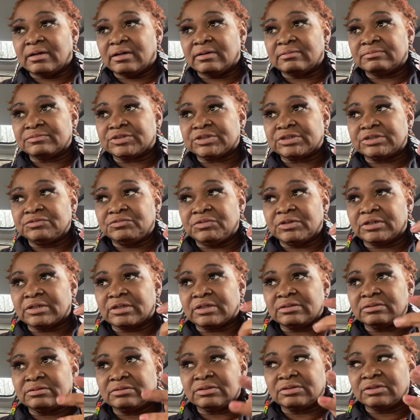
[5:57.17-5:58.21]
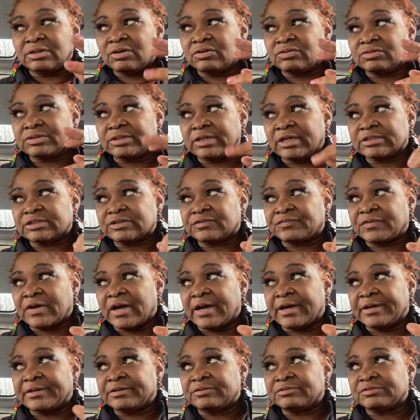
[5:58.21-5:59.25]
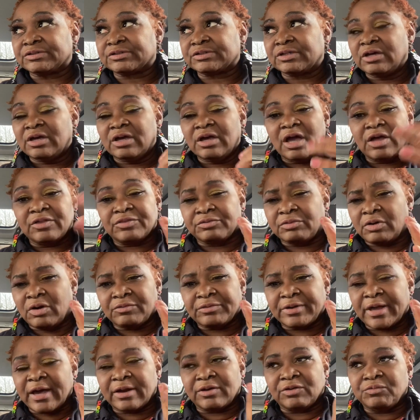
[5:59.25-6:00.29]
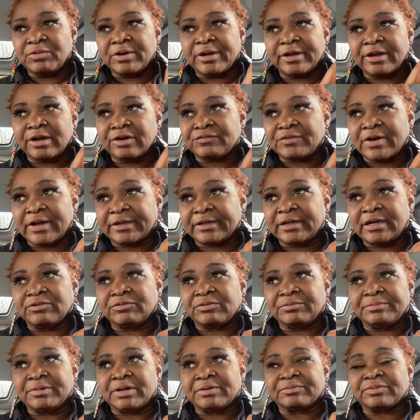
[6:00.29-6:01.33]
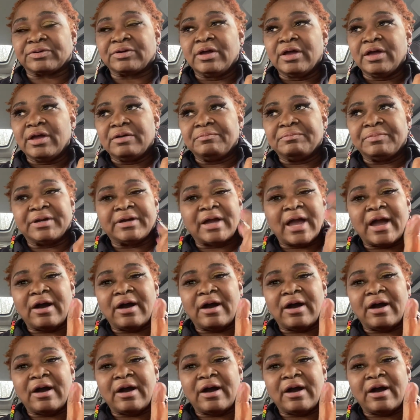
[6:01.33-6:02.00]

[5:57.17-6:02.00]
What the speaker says: she wouldn't, testify, and it was thrown out or whatever. I can't remember. But